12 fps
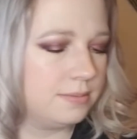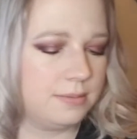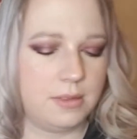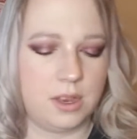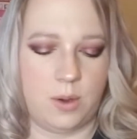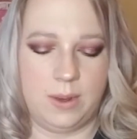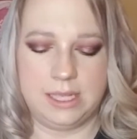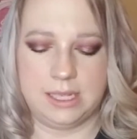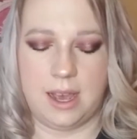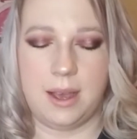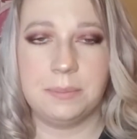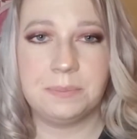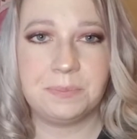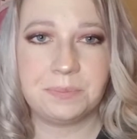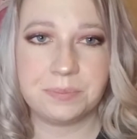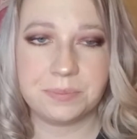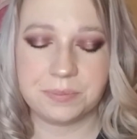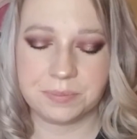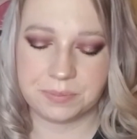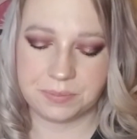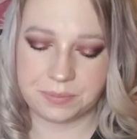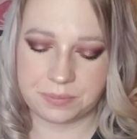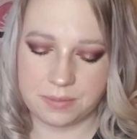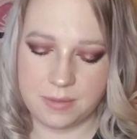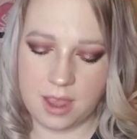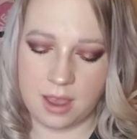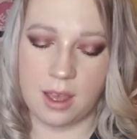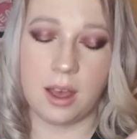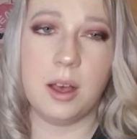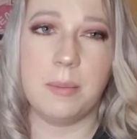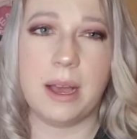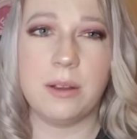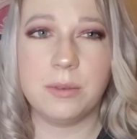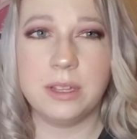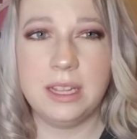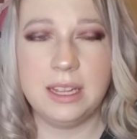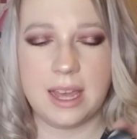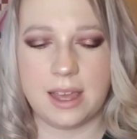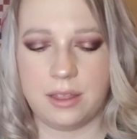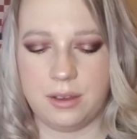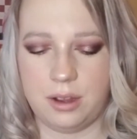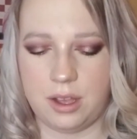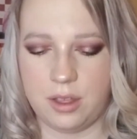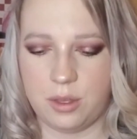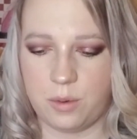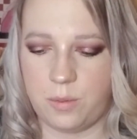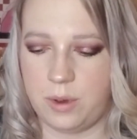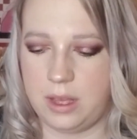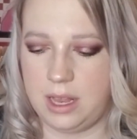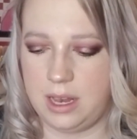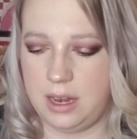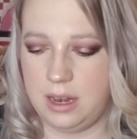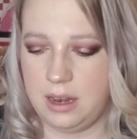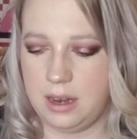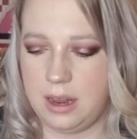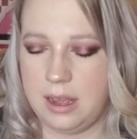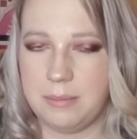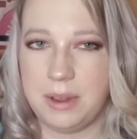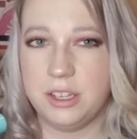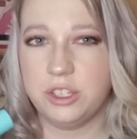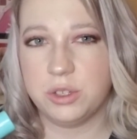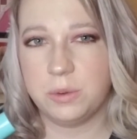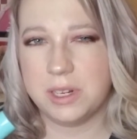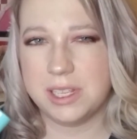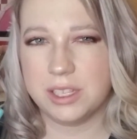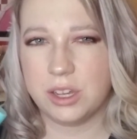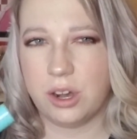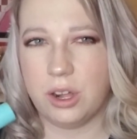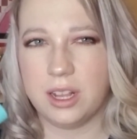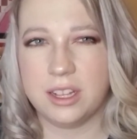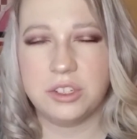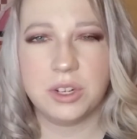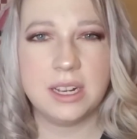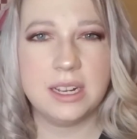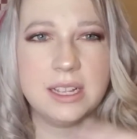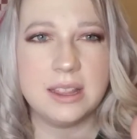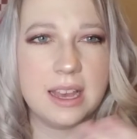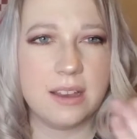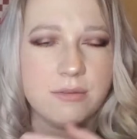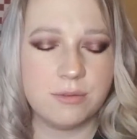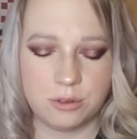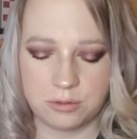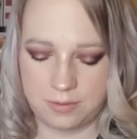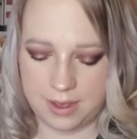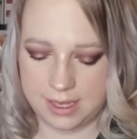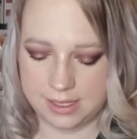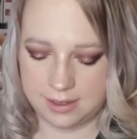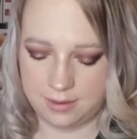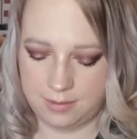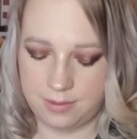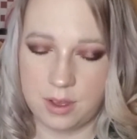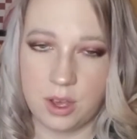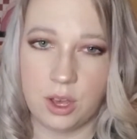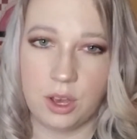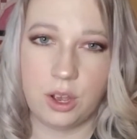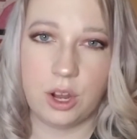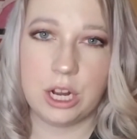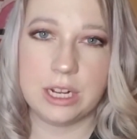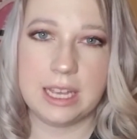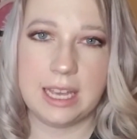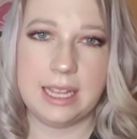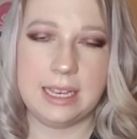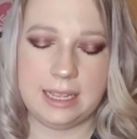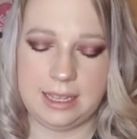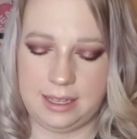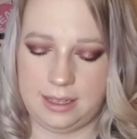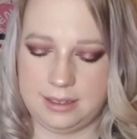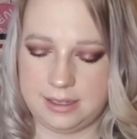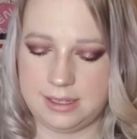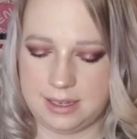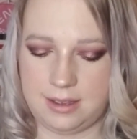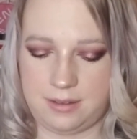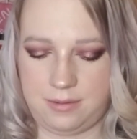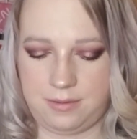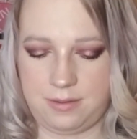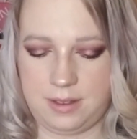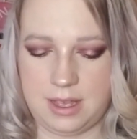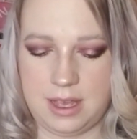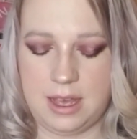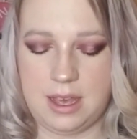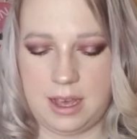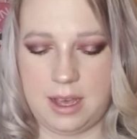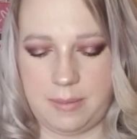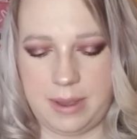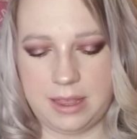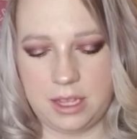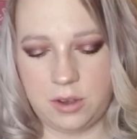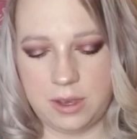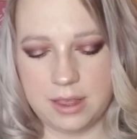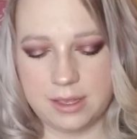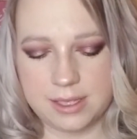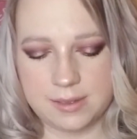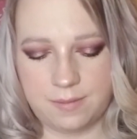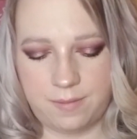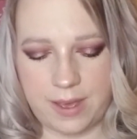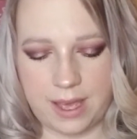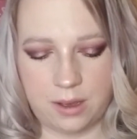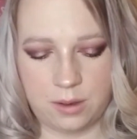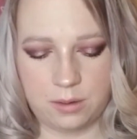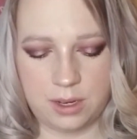No, it's not. I really like their other one. I'm not sure what it's called. I tried it in that full face of Hard Candy stuff. And then you get this Found